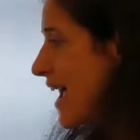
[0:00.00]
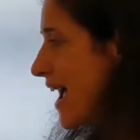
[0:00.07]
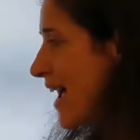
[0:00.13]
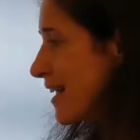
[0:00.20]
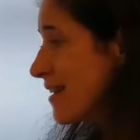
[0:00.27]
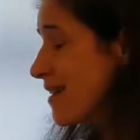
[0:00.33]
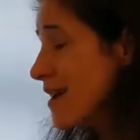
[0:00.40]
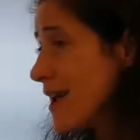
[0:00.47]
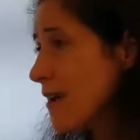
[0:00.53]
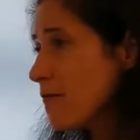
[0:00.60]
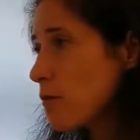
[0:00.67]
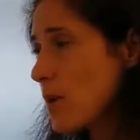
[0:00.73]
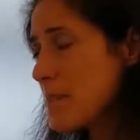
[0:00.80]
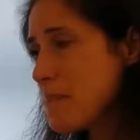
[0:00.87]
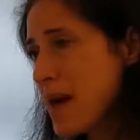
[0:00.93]
and if
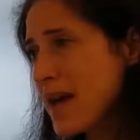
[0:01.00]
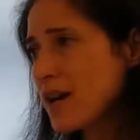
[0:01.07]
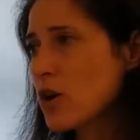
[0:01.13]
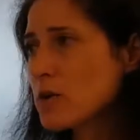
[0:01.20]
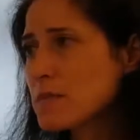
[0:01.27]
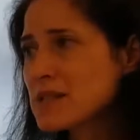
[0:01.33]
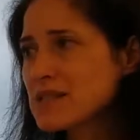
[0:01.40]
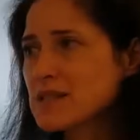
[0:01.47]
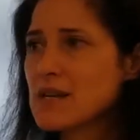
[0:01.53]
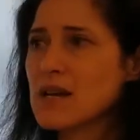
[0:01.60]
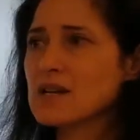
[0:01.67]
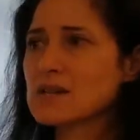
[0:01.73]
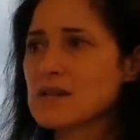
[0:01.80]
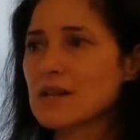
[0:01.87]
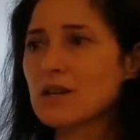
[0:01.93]
we make our
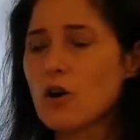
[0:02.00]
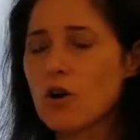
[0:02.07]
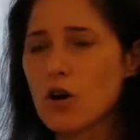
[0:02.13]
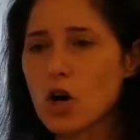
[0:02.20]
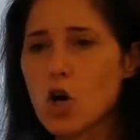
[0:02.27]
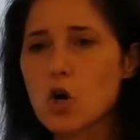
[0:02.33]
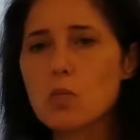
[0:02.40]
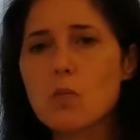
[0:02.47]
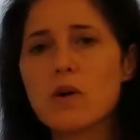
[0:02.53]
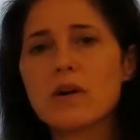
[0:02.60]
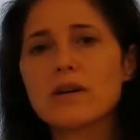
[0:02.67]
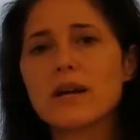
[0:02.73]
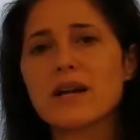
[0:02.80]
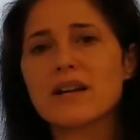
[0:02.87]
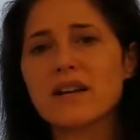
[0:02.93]
mistakes in our
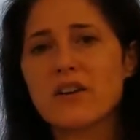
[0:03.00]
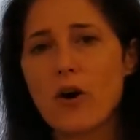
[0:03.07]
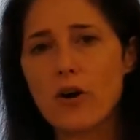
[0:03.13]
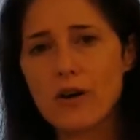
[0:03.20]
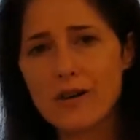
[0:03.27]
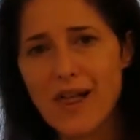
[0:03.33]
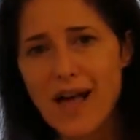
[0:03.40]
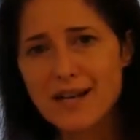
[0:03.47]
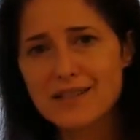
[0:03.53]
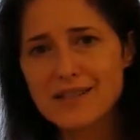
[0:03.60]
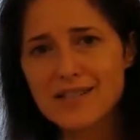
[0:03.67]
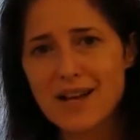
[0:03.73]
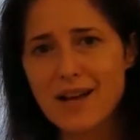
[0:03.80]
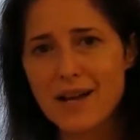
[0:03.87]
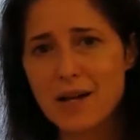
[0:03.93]
homework and in our class
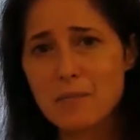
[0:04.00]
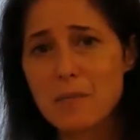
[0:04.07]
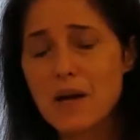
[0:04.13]
time,